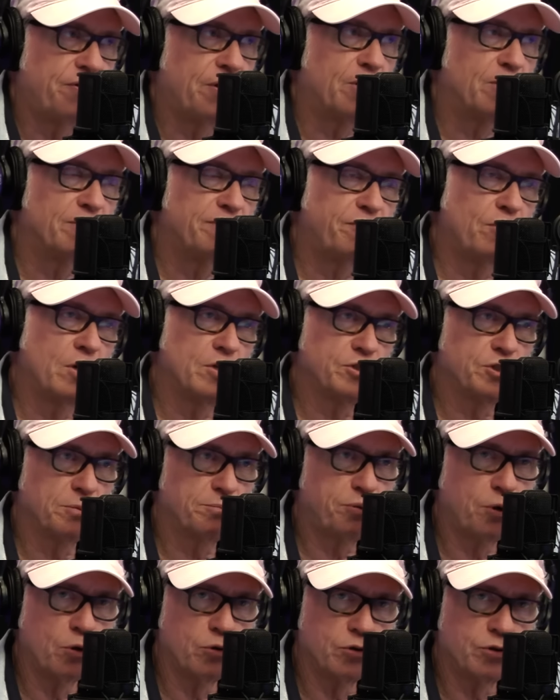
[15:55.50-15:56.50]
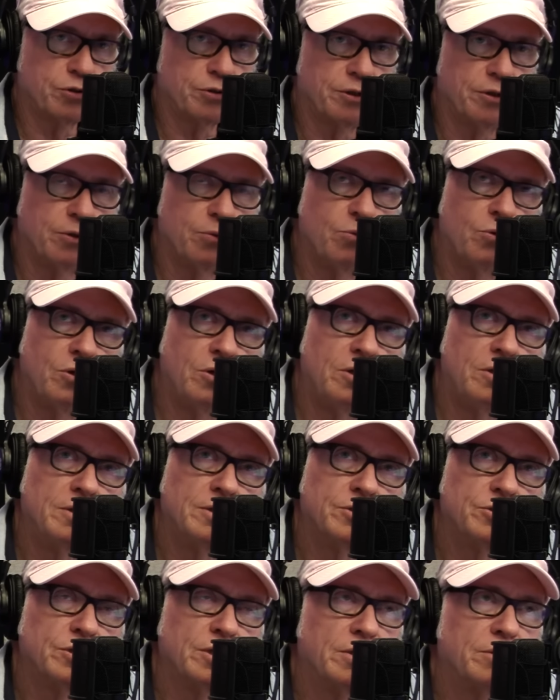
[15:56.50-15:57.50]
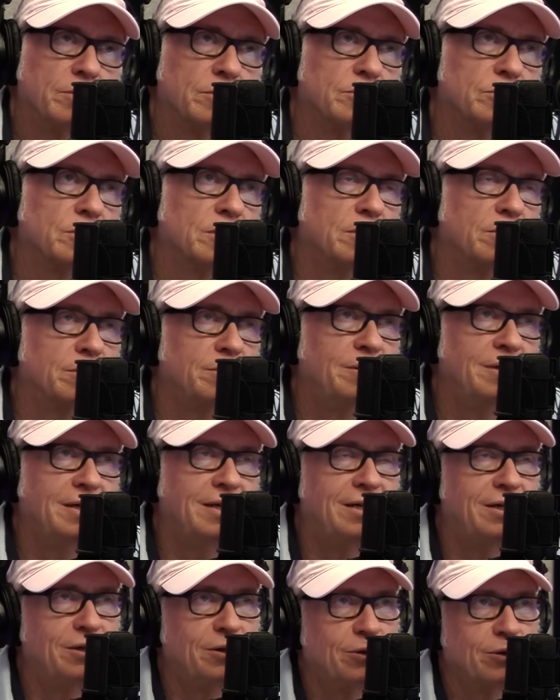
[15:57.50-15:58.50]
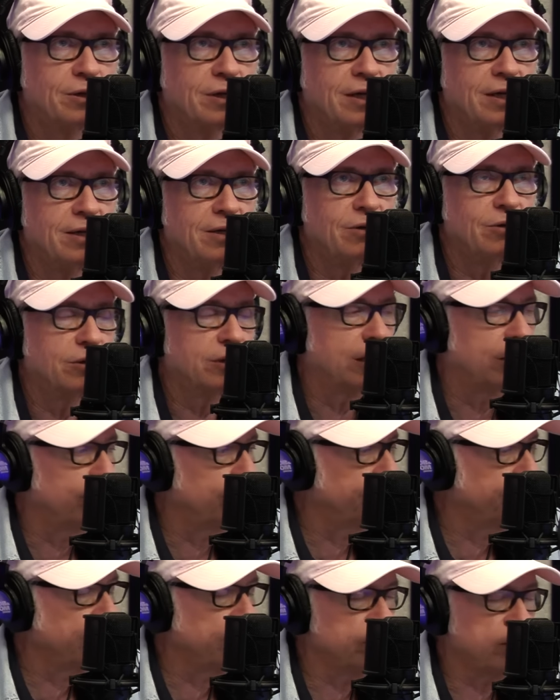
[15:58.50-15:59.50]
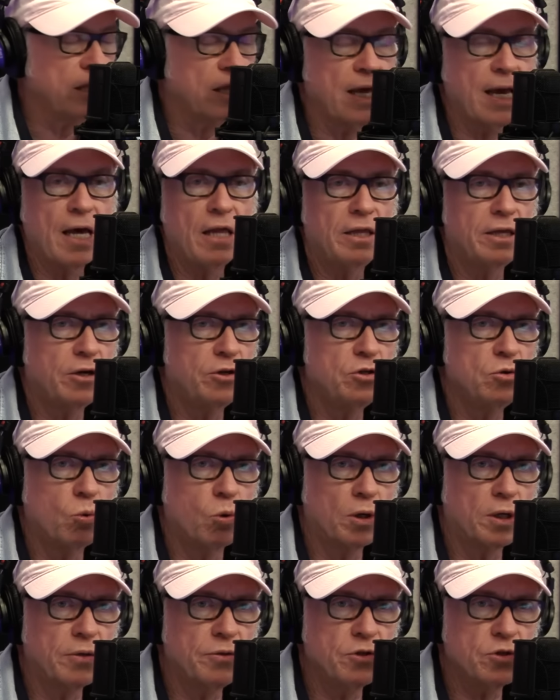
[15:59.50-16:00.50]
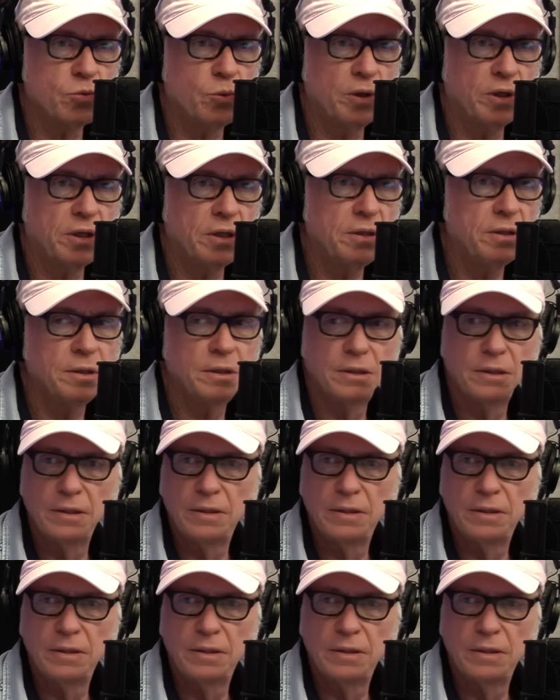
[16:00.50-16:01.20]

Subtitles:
The Farrah Fawcett poster on the wall, et cetera, et cetera. Okay, okay. Well, thanks, Allie. Allie, are you working this weekend?